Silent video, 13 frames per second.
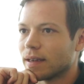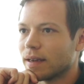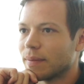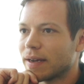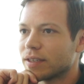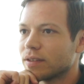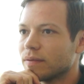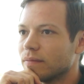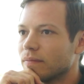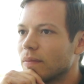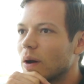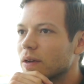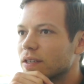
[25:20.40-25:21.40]
Like
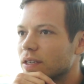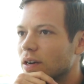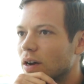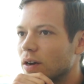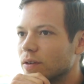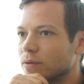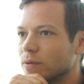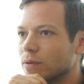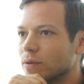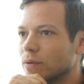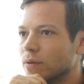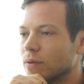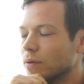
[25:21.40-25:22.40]
imagine MasterCard
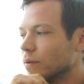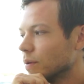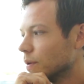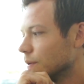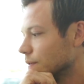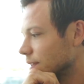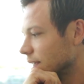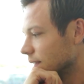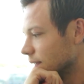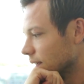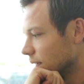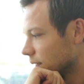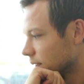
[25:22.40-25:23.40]
or, or, or
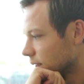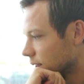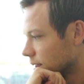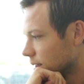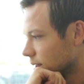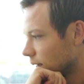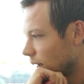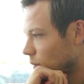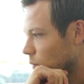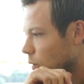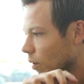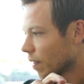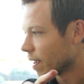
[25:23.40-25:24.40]
Visa mm -hmm.
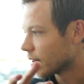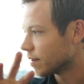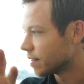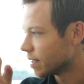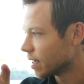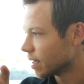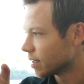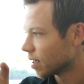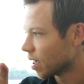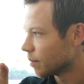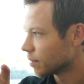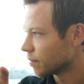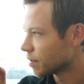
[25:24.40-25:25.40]
and what they could see in
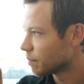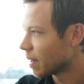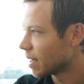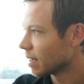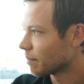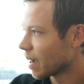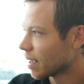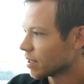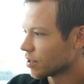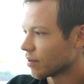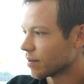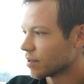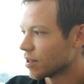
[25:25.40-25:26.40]
terms of spending
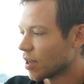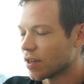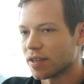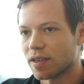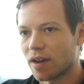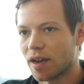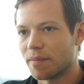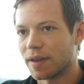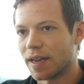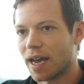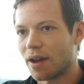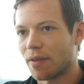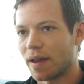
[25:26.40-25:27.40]
patterns around certain
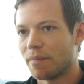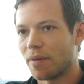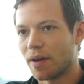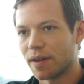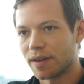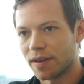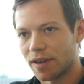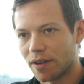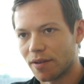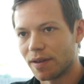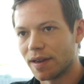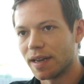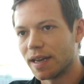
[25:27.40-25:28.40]
time and how that might, you
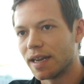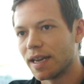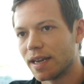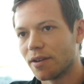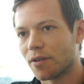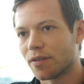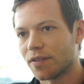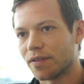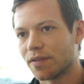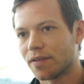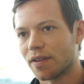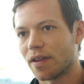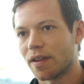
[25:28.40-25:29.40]
know, lead on
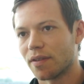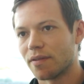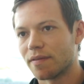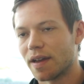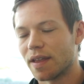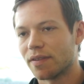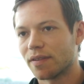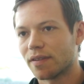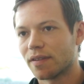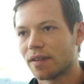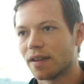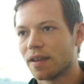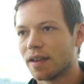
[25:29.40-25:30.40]
to certain other
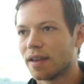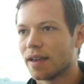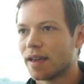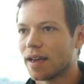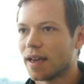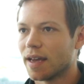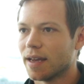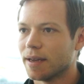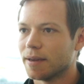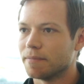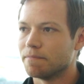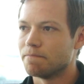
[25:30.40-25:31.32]
events. Mm-hmm.